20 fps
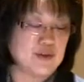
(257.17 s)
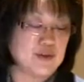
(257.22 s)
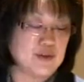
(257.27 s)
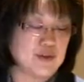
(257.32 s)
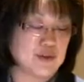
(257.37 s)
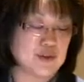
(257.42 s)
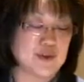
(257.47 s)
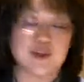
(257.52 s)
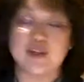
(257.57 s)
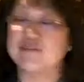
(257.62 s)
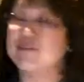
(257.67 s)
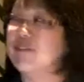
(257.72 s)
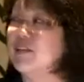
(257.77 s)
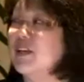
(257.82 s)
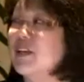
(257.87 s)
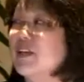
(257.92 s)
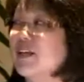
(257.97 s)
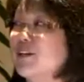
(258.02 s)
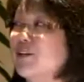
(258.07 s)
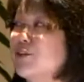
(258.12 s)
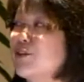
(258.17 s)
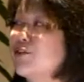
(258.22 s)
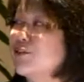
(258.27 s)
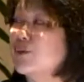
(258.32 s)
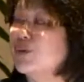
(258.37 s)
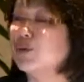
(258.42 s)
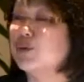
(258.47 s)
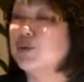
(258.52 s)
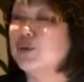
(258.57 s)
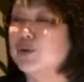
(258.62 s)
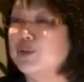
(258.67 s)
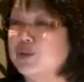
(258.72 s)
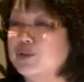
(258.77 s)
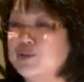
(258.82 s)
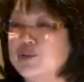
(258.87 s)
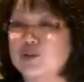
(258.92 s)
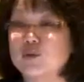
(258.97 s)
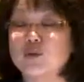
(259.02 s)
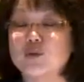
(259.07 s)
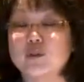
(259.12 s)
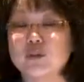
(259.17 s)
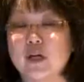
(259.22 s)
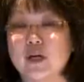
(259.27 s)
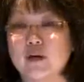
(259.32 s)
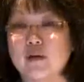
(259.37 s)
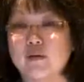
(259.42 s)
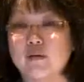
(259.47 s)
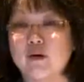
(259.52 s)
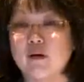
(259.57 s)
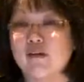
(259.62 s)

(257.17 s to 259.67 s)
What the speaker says: You're going to fill in your school code,